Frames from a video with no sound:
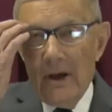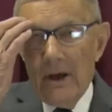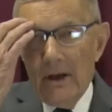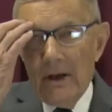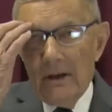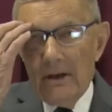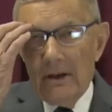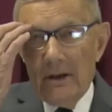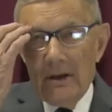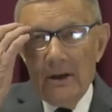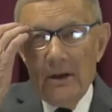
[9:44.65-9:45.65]

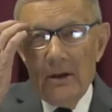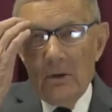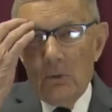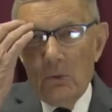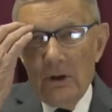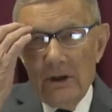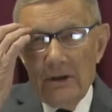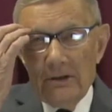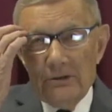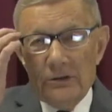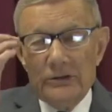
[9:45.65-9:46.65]
and
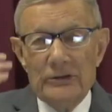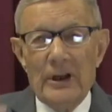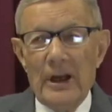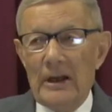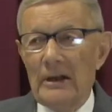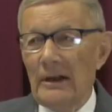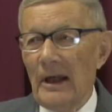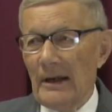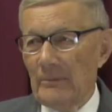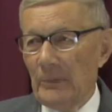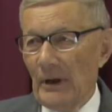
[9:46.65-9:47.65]
one just had a
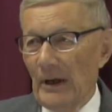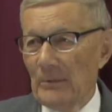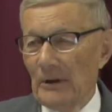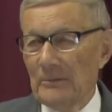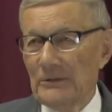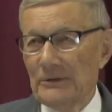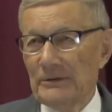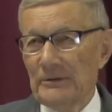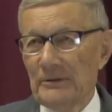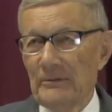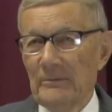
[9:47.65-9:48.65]
lot of
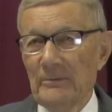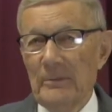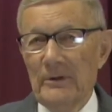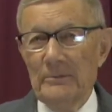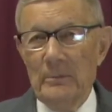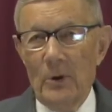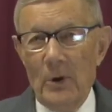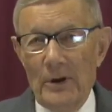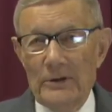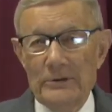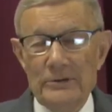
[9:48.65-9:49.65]
problems,
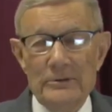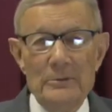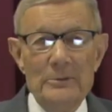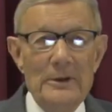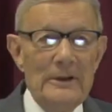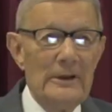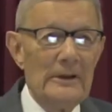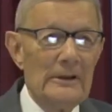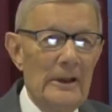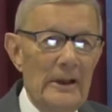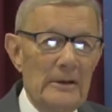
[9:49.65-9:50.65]
boys, one
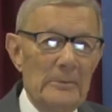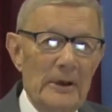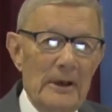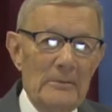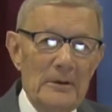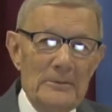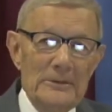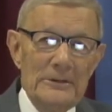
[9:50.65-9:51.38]
a lot of problems.